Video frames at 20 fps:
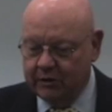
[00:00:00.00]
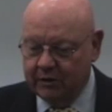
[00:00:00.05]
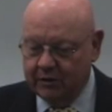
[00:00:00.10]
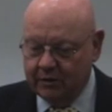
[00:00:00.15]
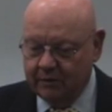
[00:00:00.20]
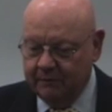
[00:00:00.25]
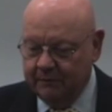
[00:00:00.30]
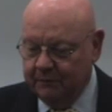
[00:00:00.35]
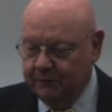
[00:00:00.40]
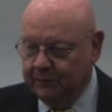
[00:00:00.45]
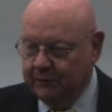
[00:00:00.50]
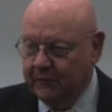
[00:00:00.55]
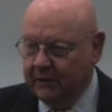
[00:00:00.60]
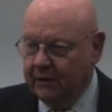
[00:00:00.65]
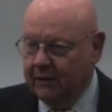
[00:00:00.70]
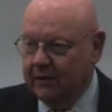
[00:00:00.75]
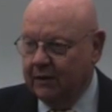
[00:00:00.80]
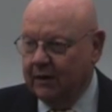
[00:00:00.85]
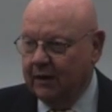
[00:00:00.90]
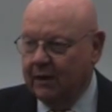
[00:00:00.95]
a year.
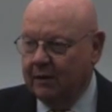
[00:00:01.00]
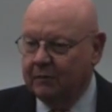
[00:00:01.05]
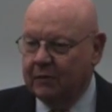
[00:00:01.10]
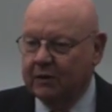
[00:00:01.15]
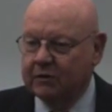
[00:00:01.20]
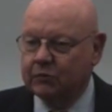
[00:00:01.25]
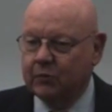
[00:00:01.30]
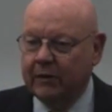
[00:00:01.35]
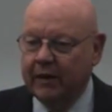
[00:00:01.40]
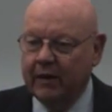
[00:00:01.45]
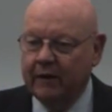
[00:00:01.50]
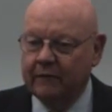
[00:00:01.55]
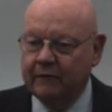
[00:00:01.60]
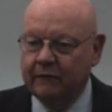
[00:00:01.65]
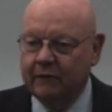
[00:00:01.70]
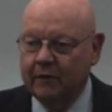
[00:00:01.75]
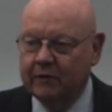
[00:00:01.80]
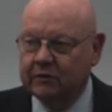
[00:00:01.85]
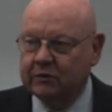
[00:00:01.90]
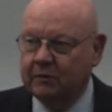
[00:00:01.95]
Plus we
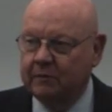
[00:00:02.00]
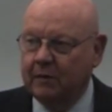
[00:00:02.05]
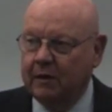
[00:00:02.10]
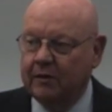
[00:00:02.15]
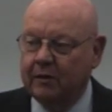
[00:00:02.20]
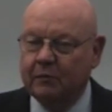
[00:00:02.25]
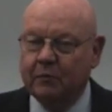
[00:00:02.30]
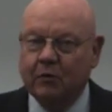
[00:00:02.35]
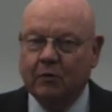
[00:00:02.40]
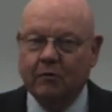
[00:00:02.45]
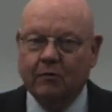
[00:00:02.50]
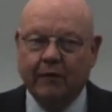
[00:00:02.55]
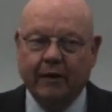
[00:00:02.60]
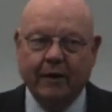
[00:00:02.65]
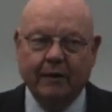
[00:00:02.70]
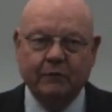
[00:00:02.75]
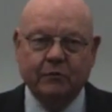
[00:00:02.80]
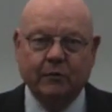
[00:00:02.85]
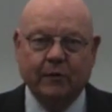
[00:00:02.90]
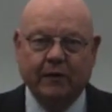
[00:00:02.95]
have some other
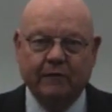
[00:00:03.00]
programs.